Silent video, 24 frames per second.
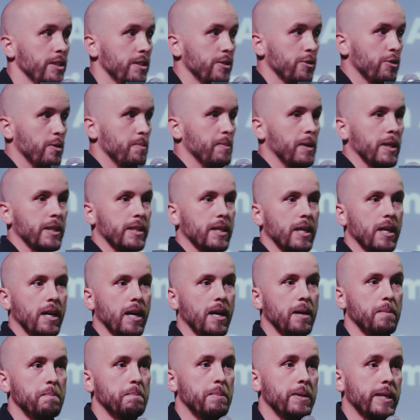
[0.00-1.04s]
Sorry, Mike.
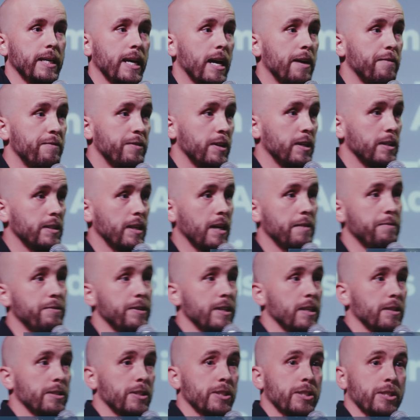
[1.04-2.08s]
But yeah, everything
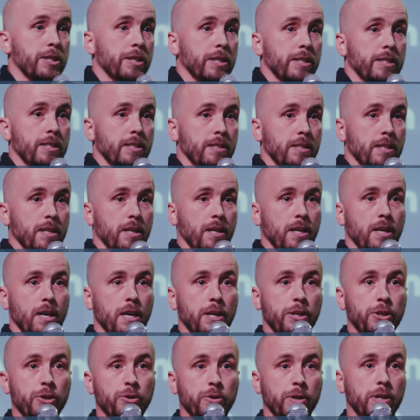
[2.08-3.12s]
I'll discuss is that
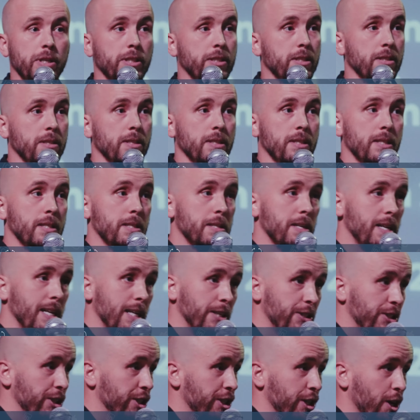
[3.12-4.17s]
you guys can
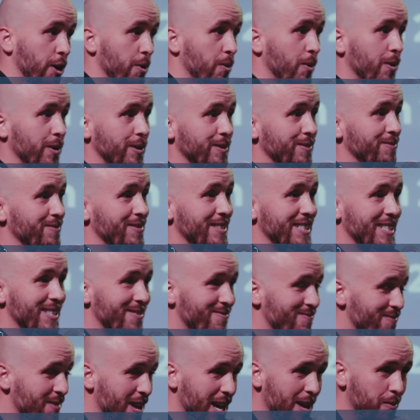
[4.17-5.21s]
literally go on
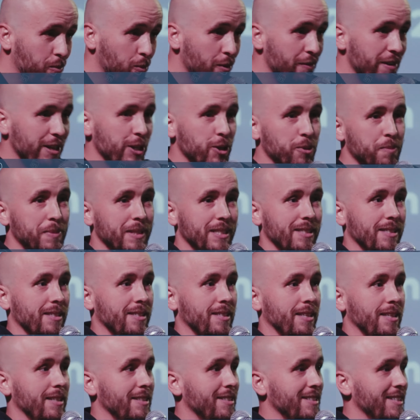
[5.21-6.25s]
within your
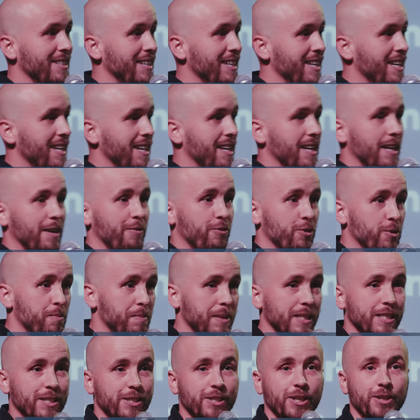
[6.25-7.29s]
businesses, if you're a
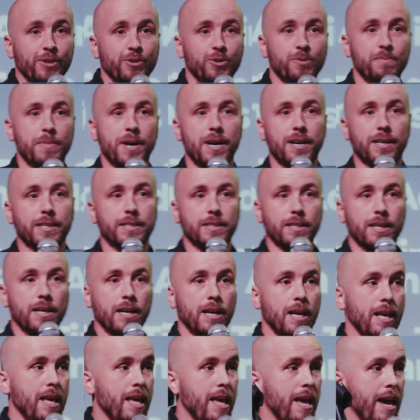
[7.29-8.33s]
business owner or
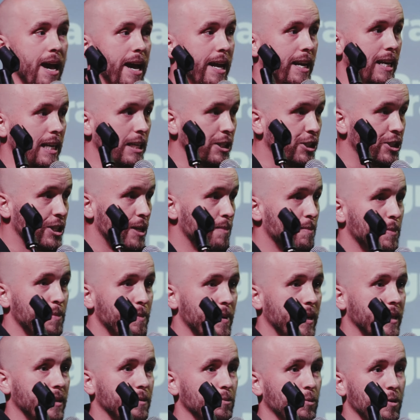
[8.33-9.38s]
marketer, and literally
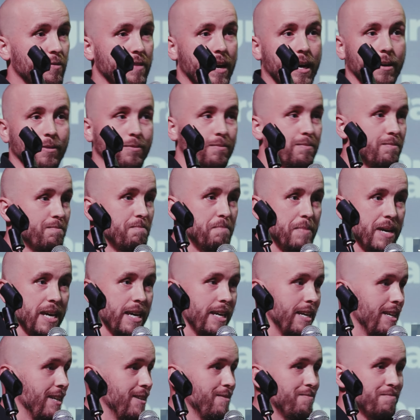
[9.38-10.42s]
implement without
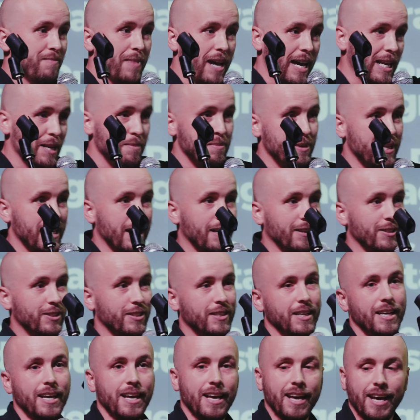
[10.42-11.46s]
me, anybody
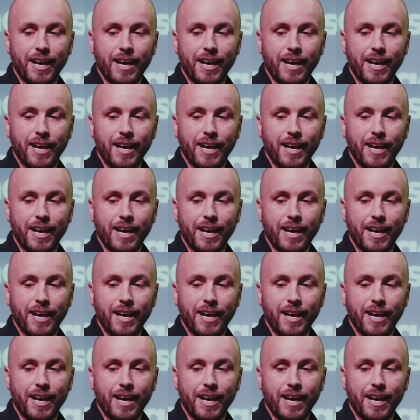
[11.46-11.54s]
else.